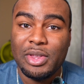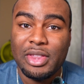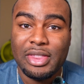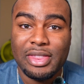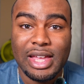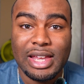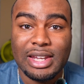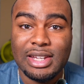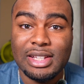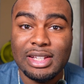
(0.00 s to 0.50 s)

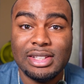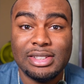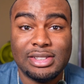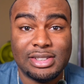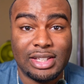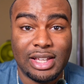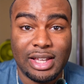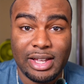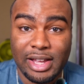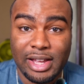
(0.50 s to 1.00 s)
that does
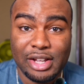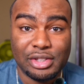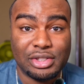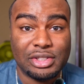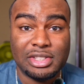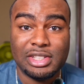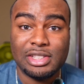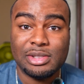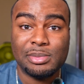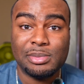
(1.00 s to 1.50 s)
the
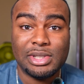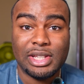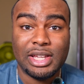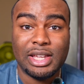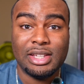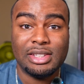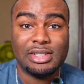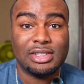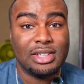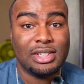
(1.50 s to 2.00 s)
exorcism
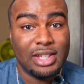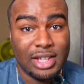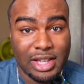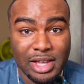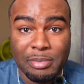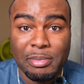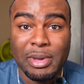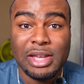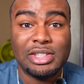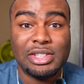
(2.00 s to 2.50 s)
scenes,
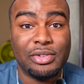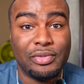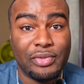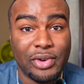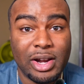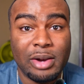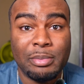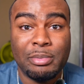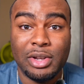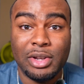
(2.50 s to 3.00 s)
it makes it
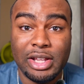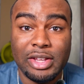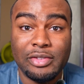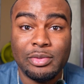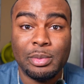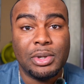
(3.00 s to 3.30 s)
very believable.